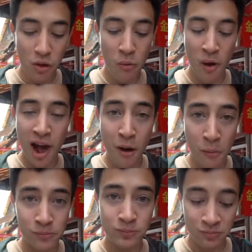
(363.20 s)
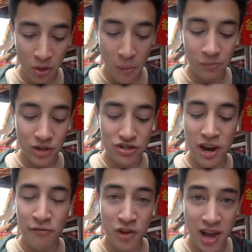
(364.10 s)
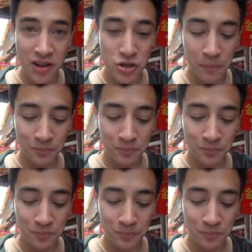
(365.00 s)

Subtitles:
Wow, it definitely has